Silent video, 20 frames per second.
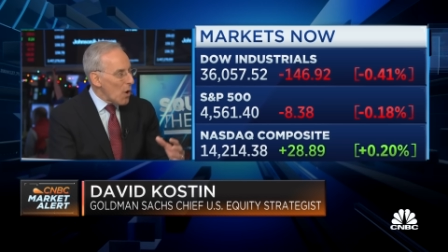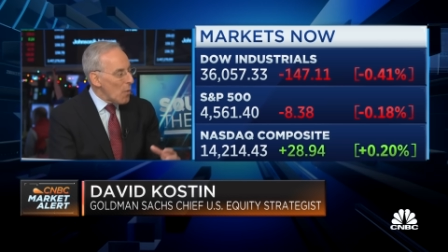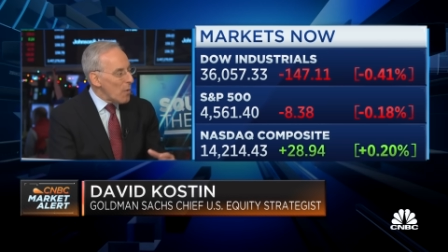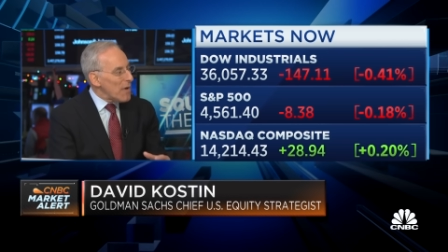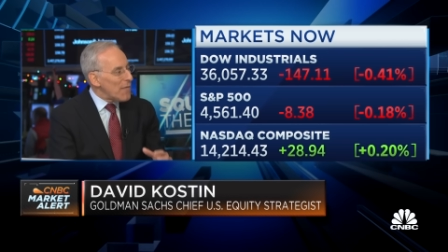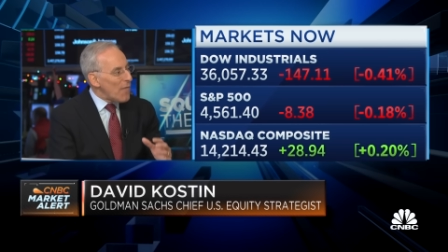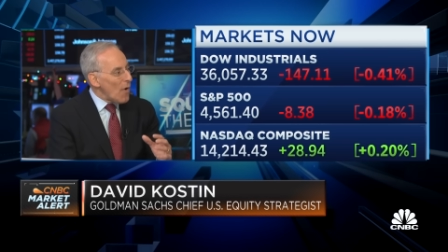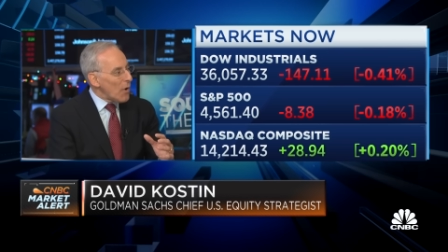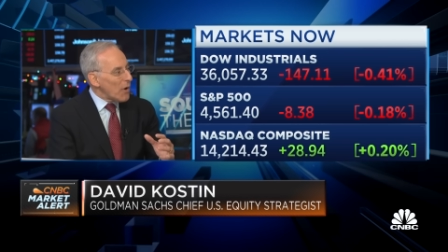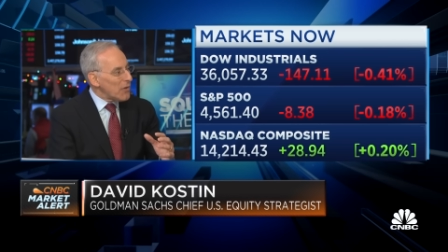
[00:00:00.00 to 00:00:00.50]

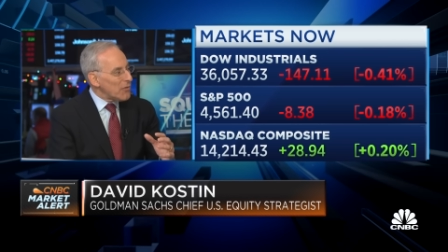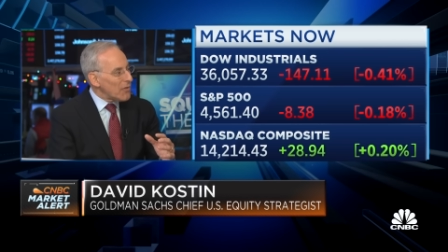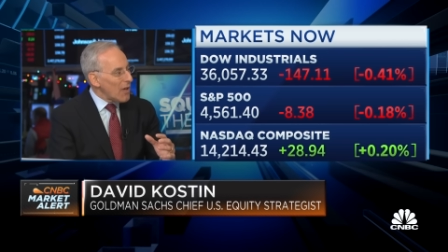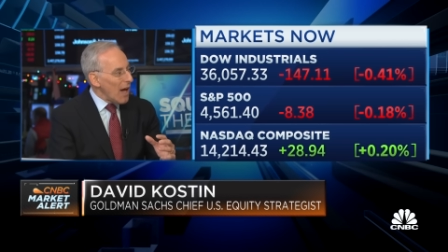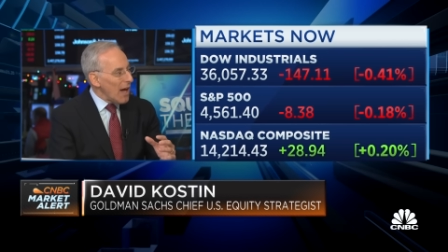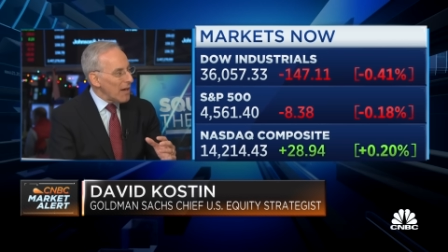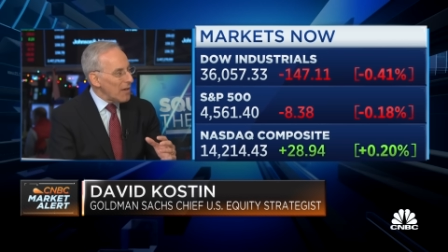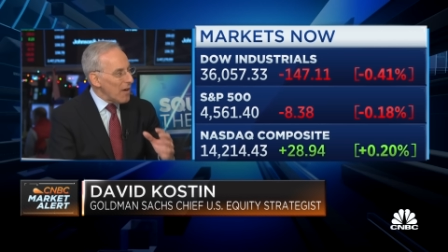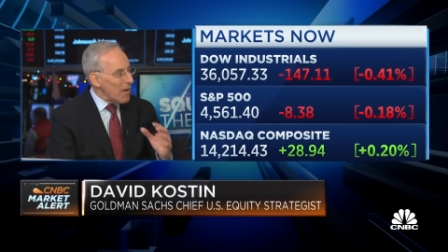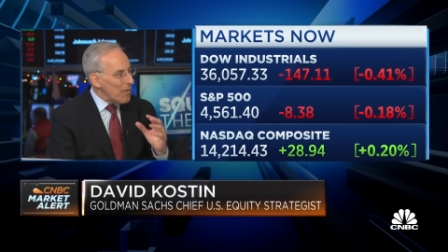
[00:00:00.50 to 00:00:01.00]
we focused
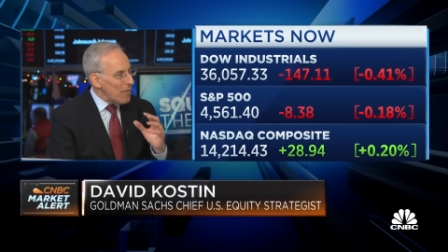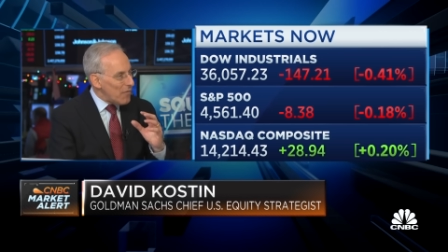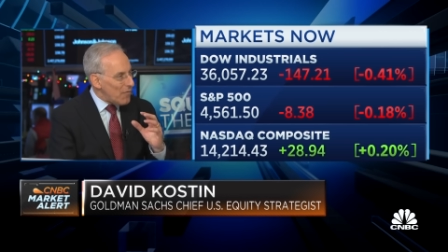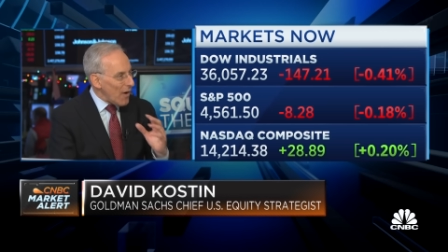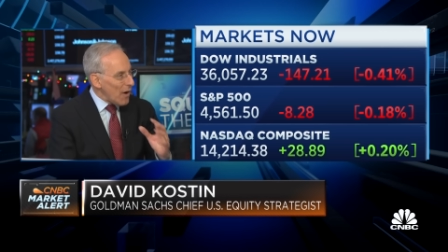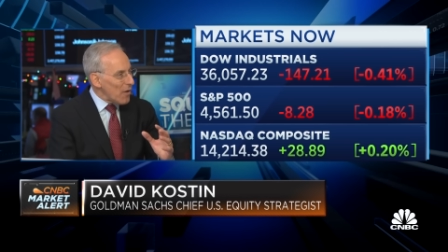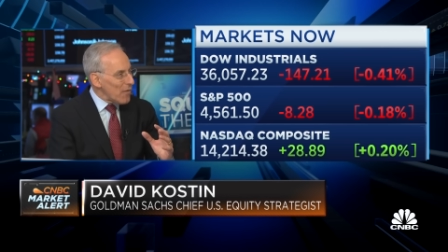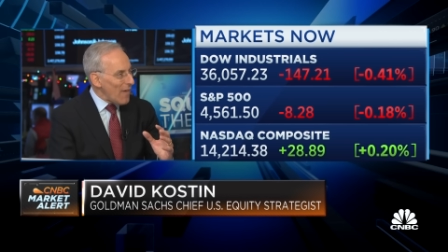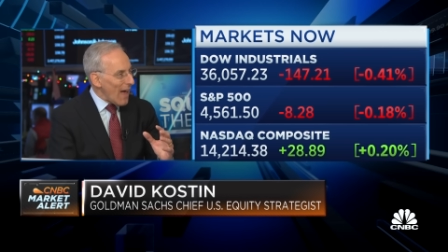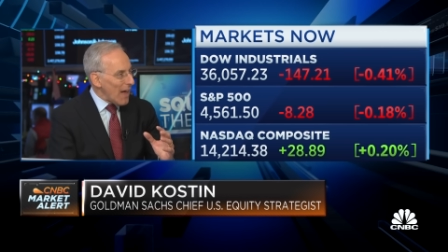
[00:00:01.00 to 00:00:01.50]
on
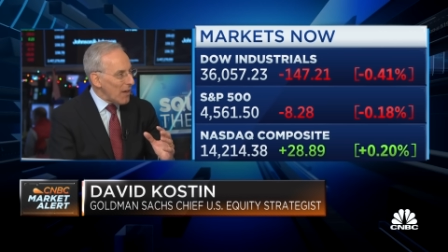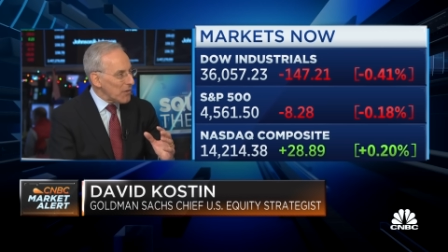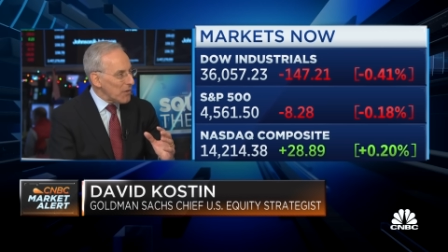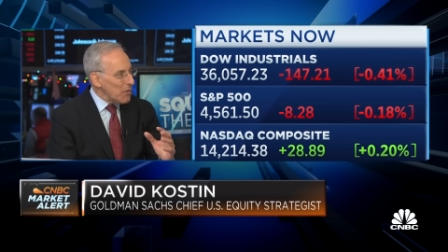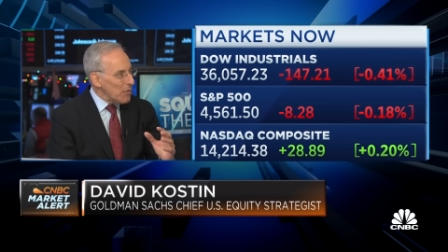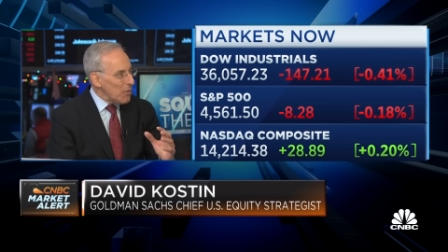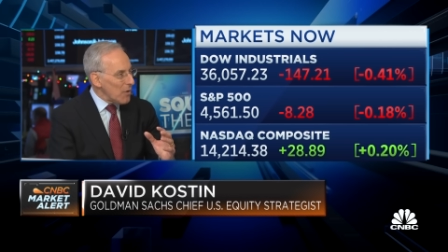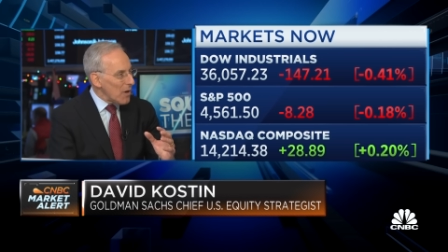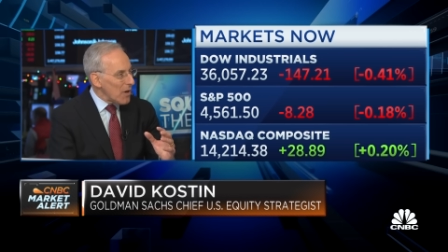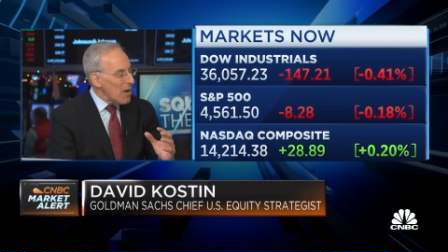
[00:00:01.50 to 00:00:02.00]
fair
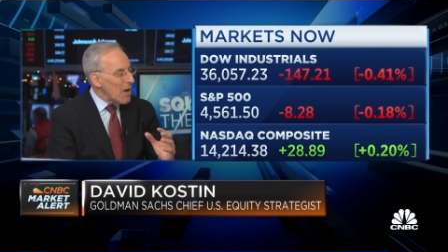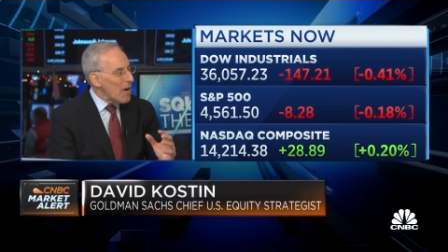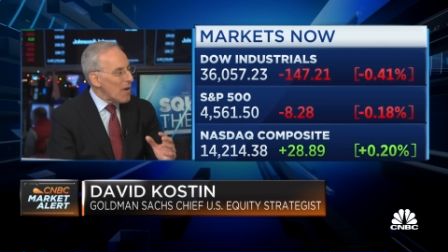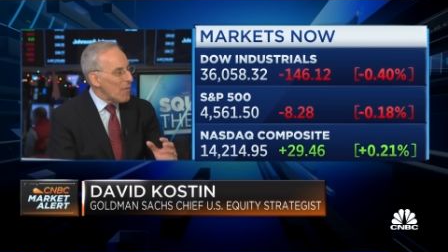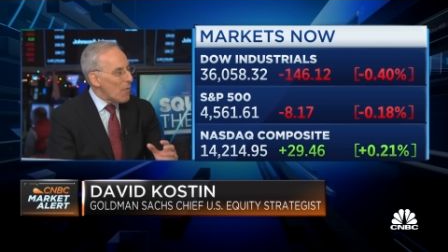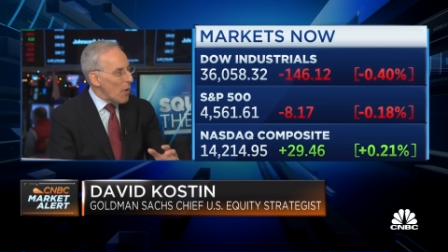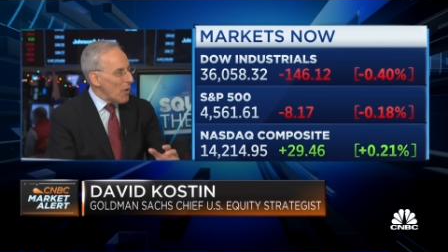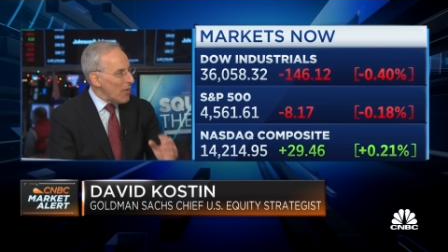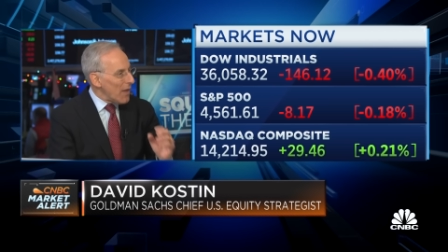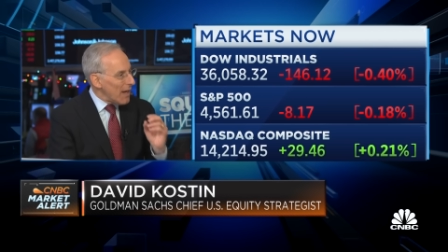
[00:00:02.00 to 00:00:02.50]
value
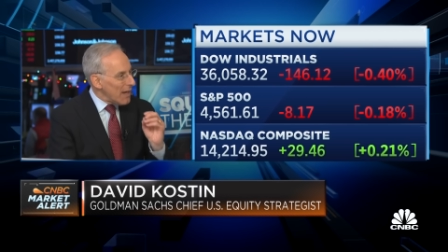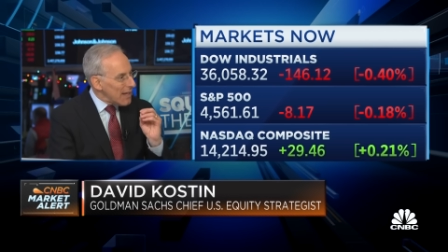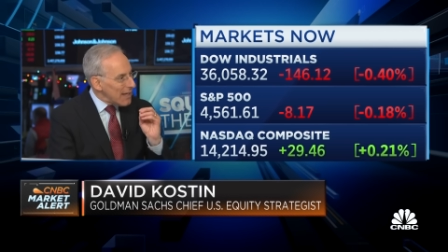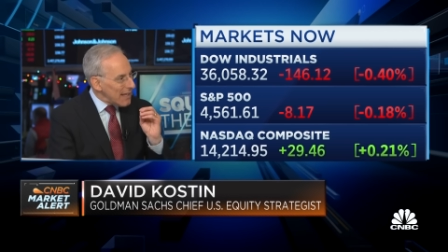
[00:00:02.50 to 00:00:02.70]
for the